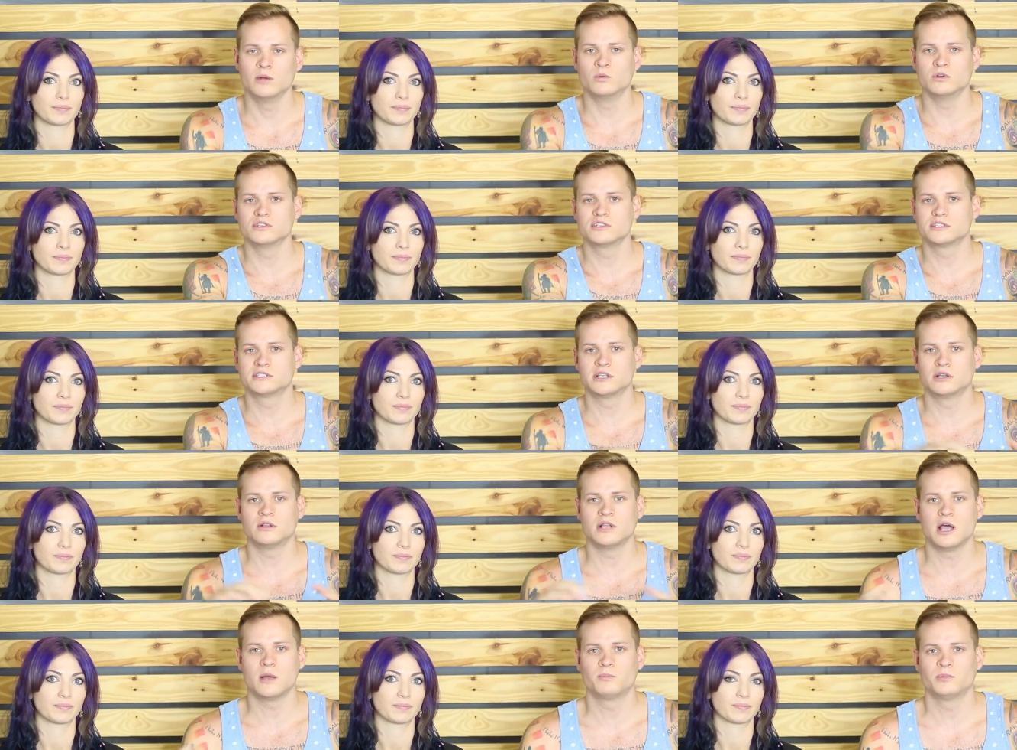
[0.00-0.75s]
Speaker 1: it will
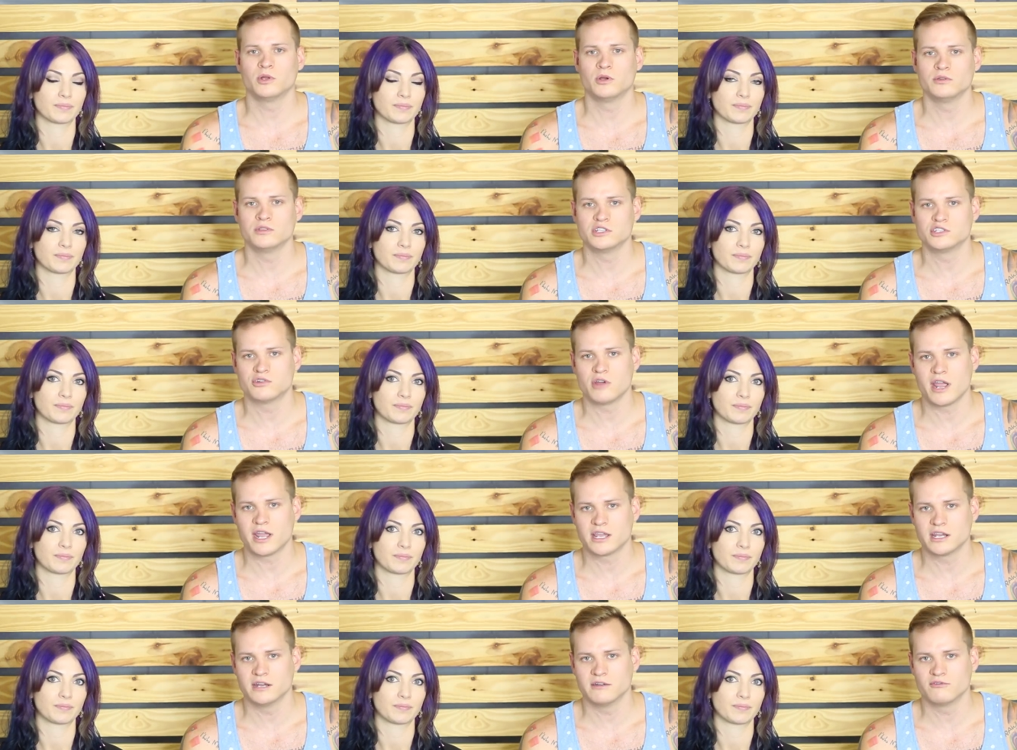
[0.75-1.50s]
still upload the
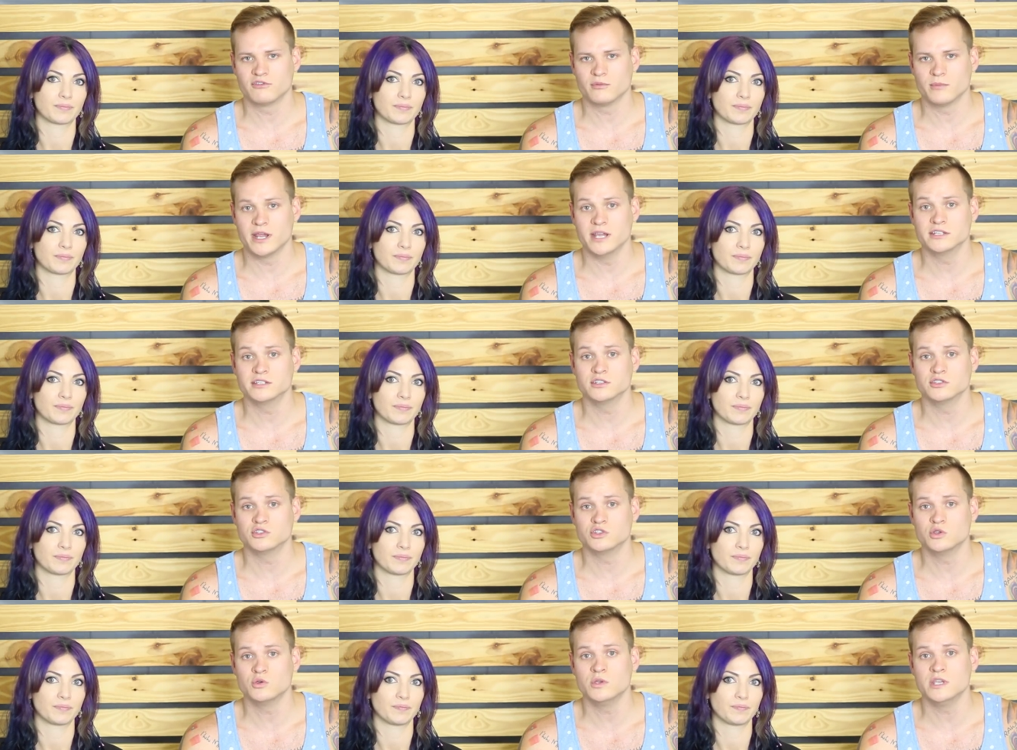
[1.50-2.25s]
tracking
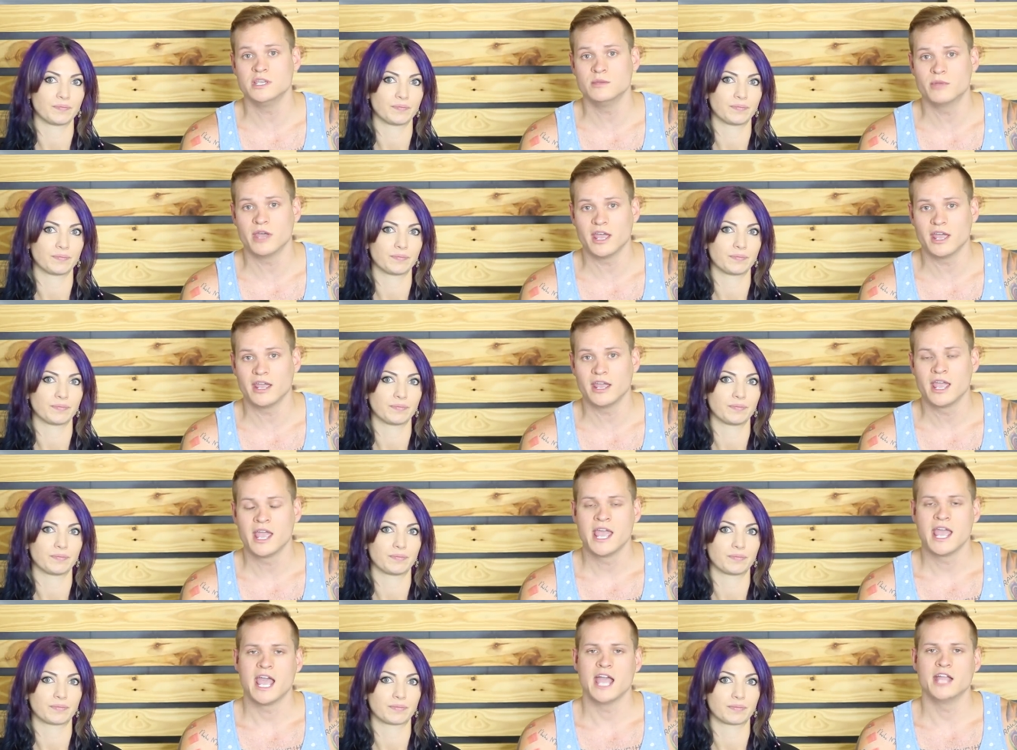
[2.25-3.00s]
information to
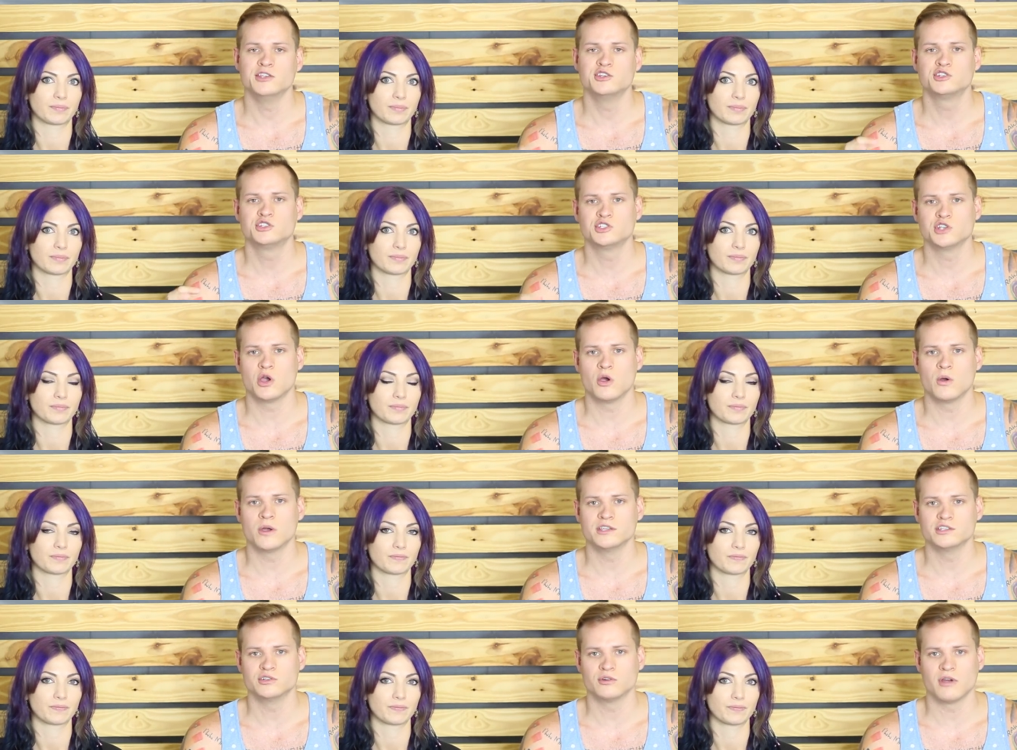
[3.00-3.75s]
eBay and
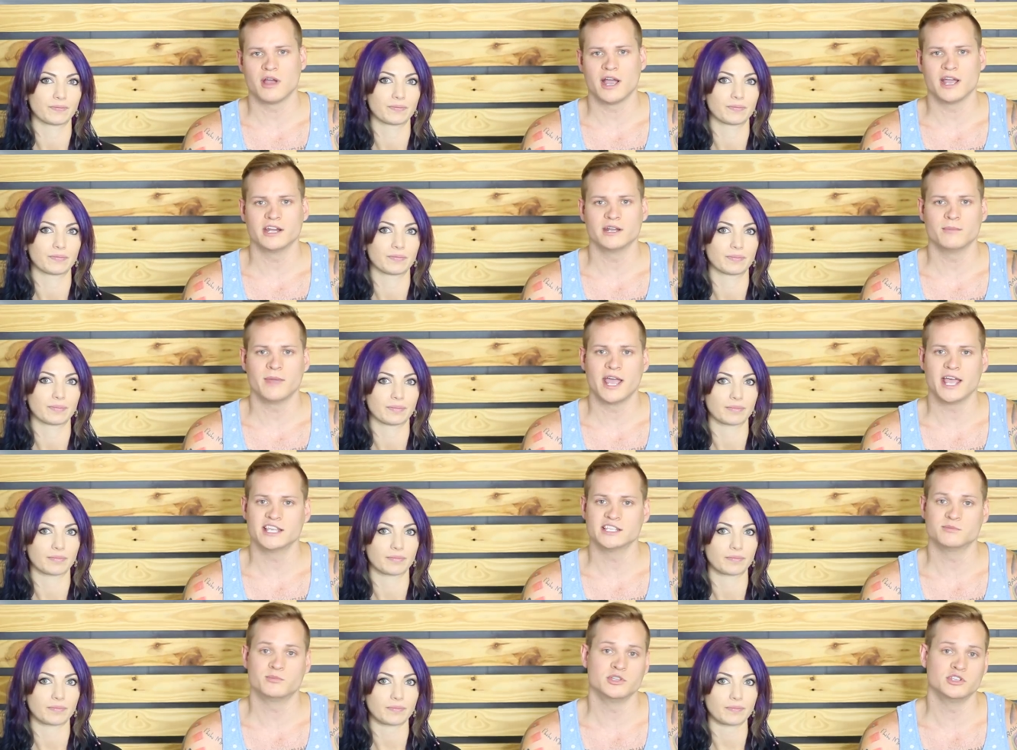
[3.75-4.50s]
show as your item
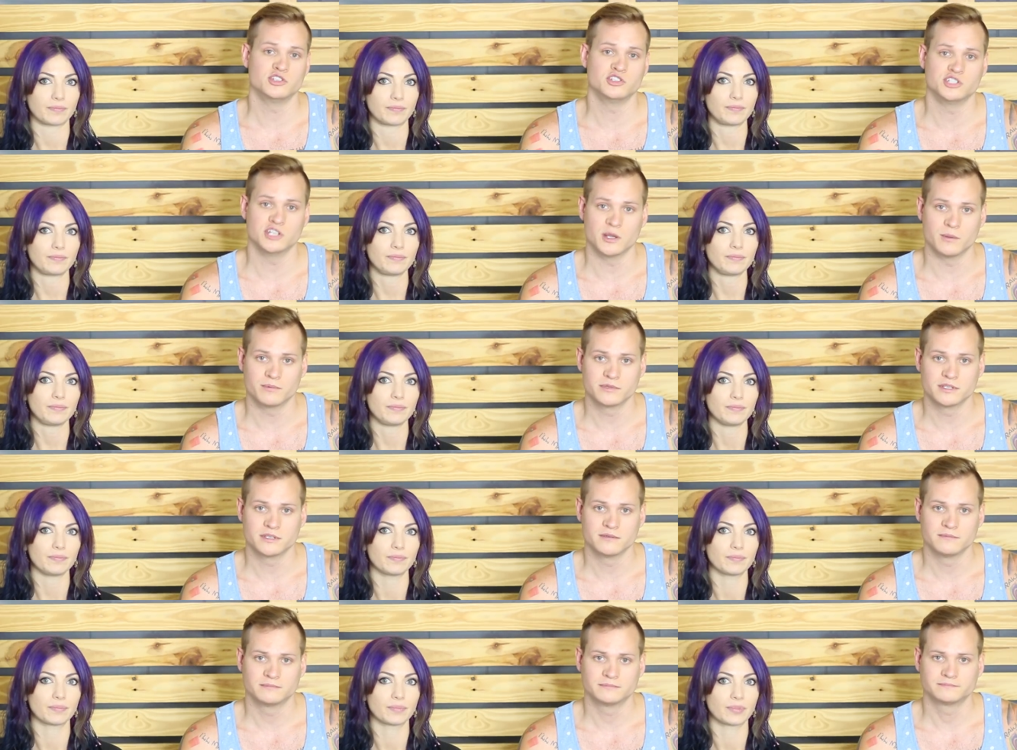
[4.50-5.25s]
has been
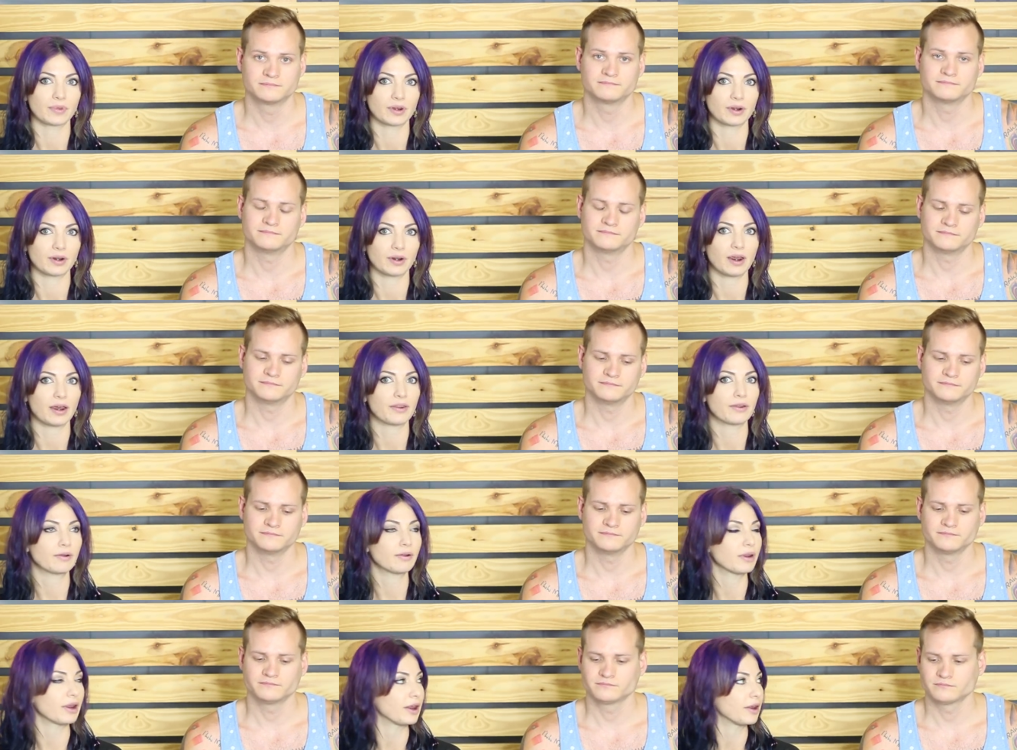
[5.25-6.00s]
shipped.
Speaker 2: Yeah,
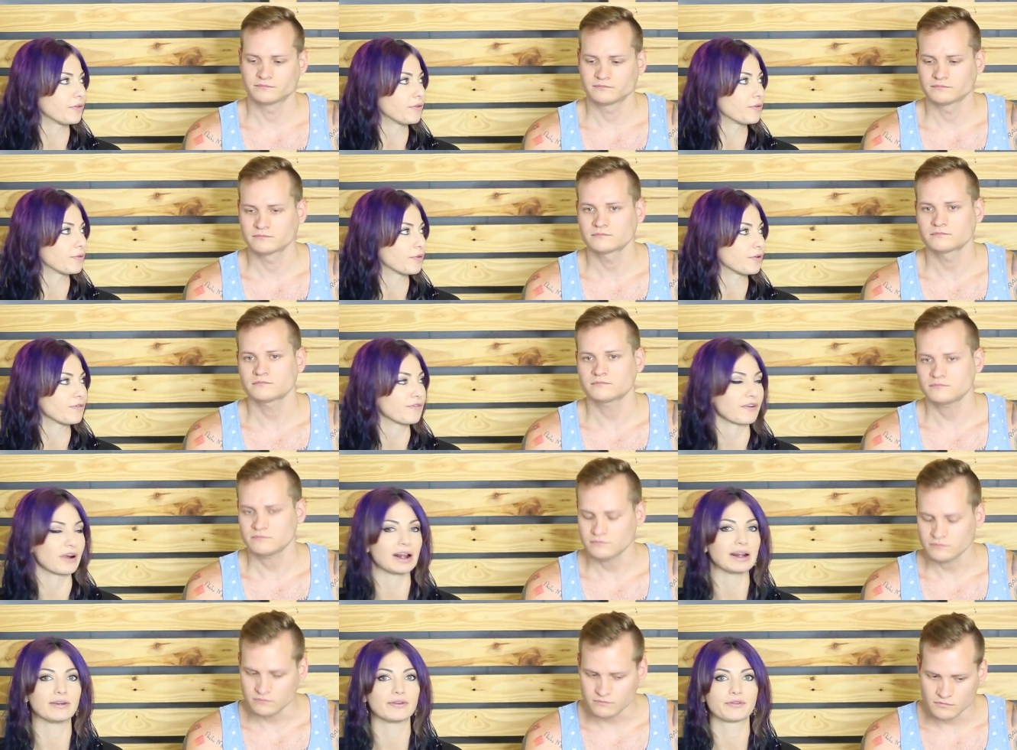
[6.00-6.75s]
they're linked. They're
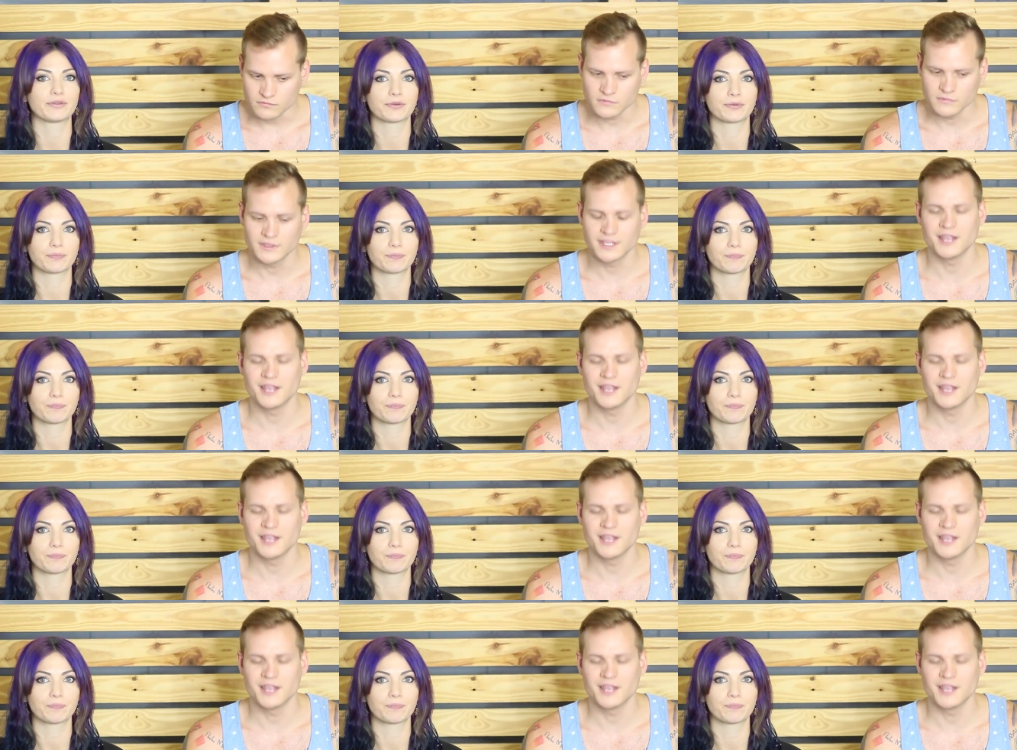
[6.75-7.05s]
friends.